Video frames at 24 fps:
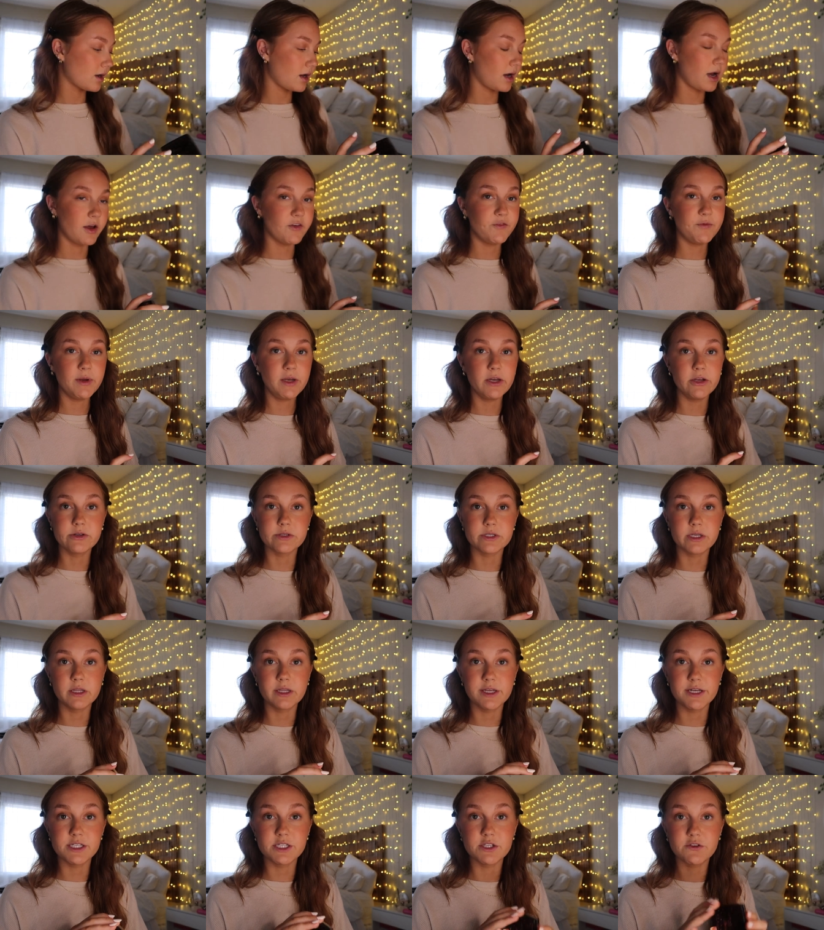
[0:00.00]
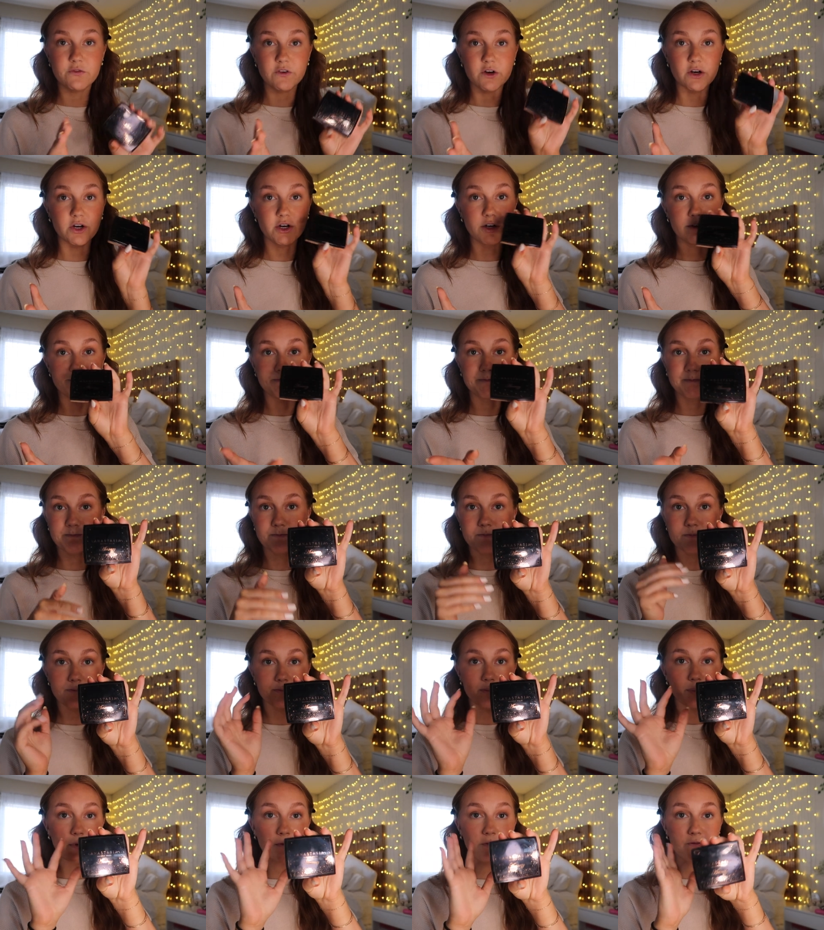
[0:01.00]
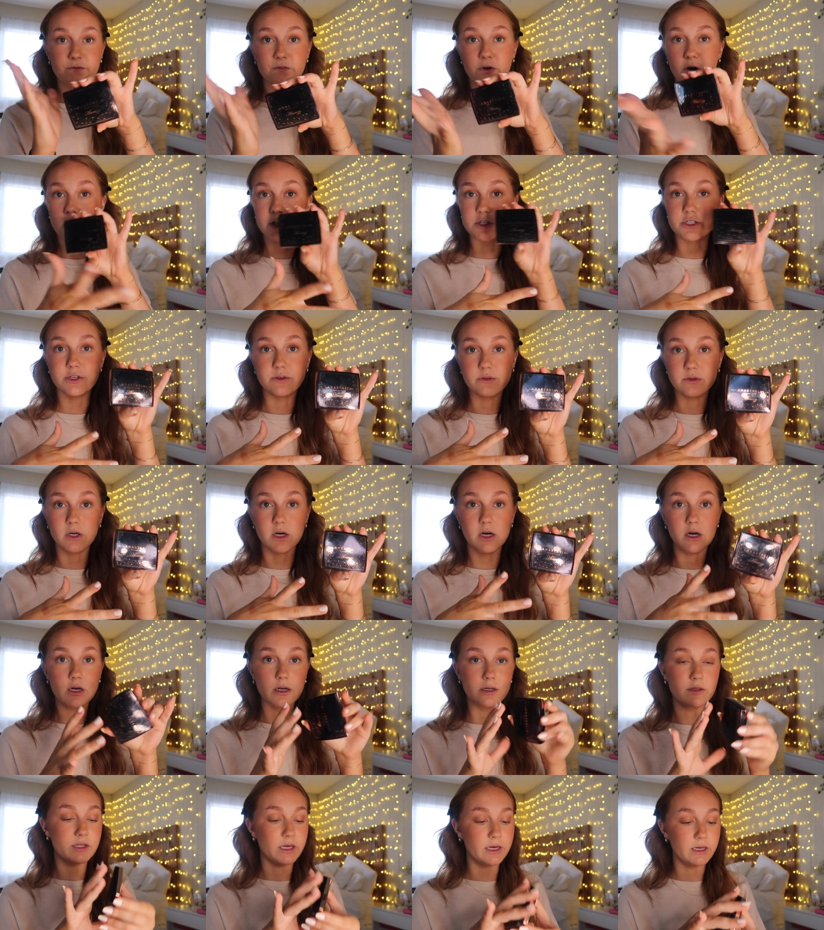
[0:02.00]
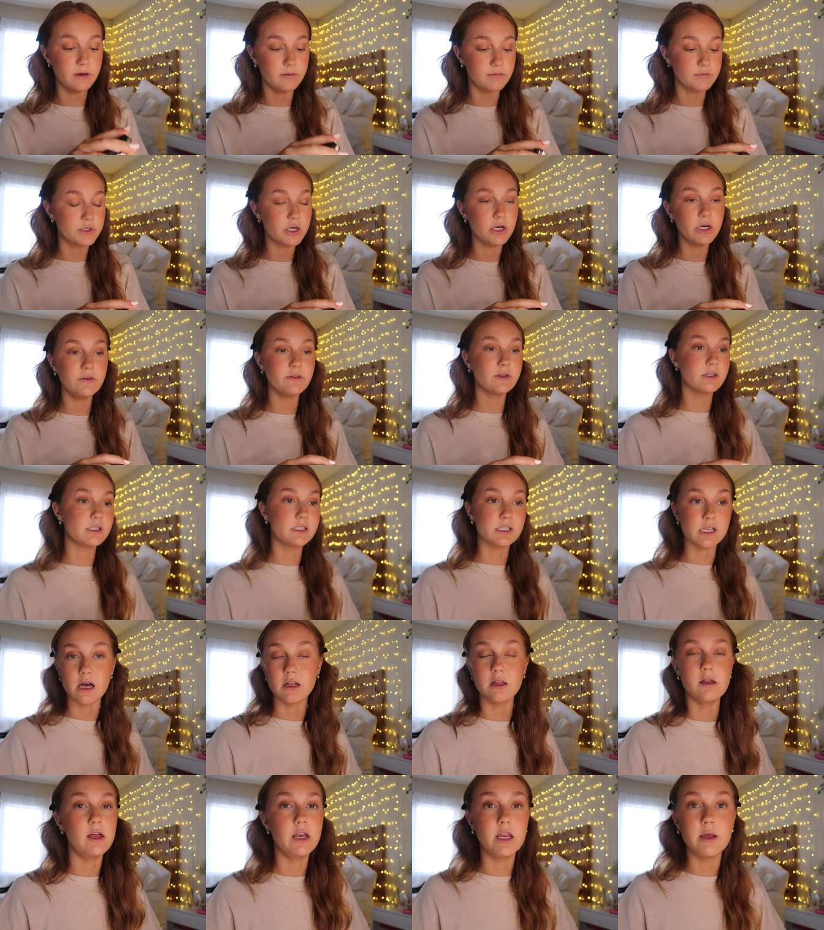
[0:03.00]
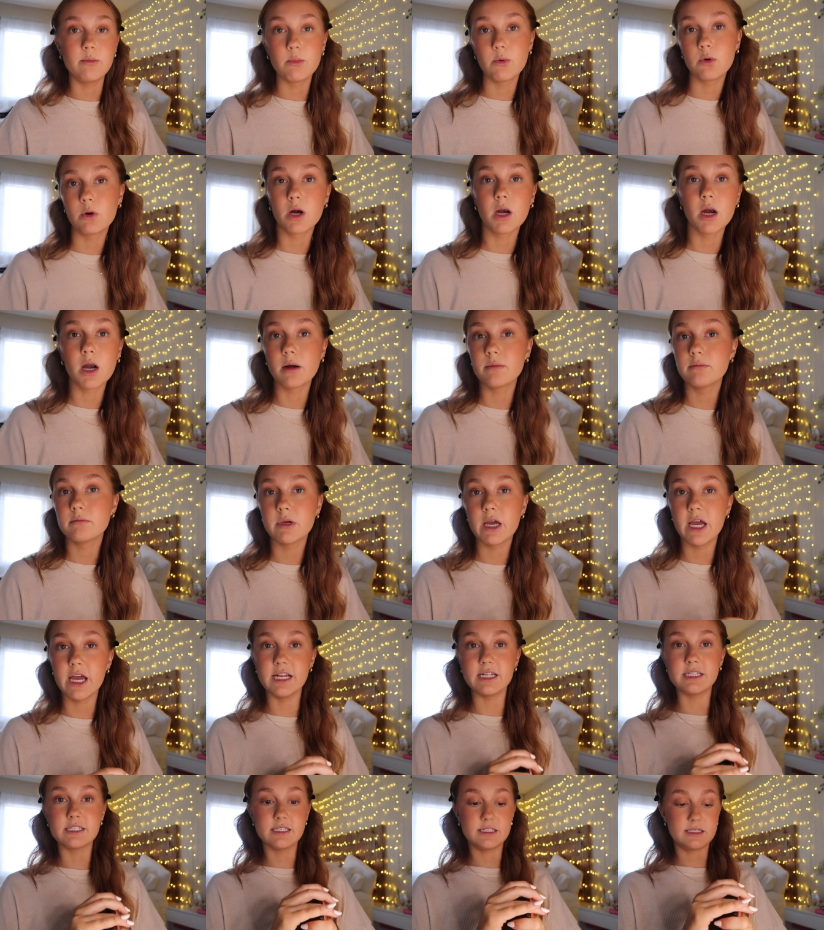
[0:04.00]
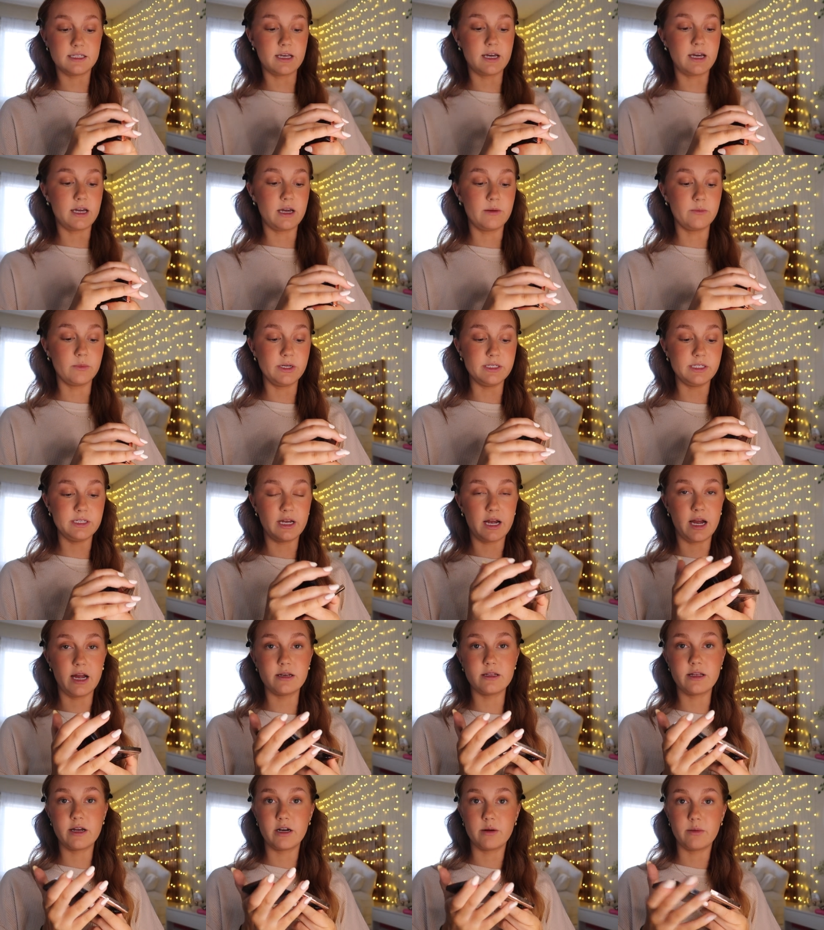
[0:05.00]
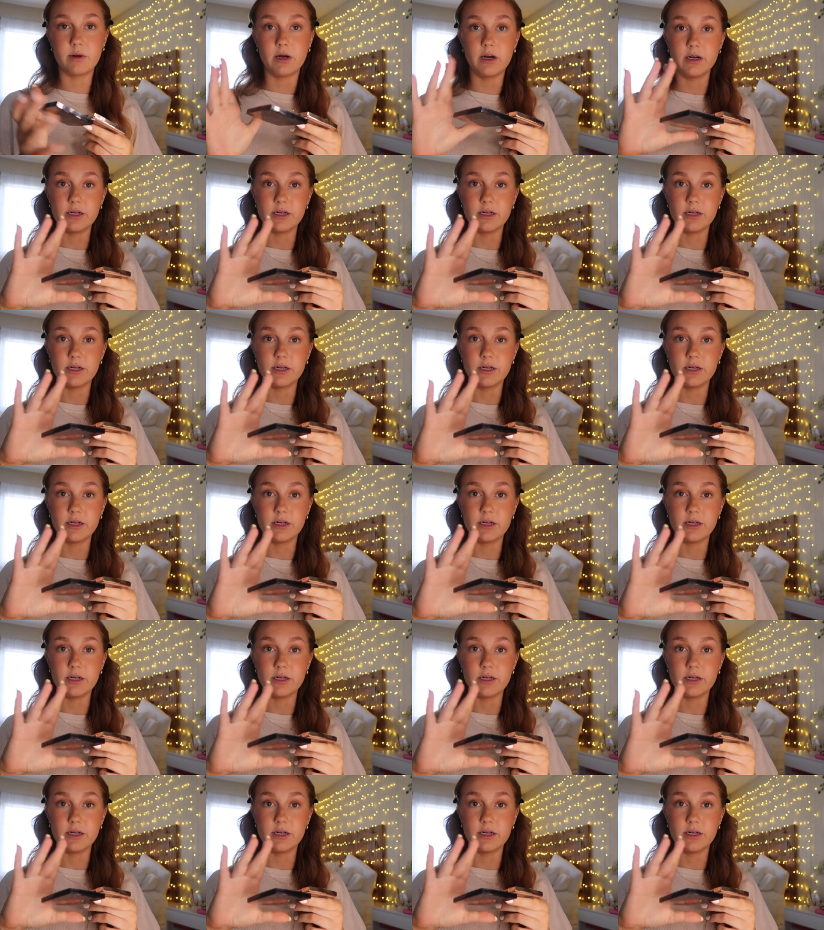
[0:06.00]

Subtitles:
I've been using this for far too long. They don't even sell it anymore. It's the Emrizy highlighter by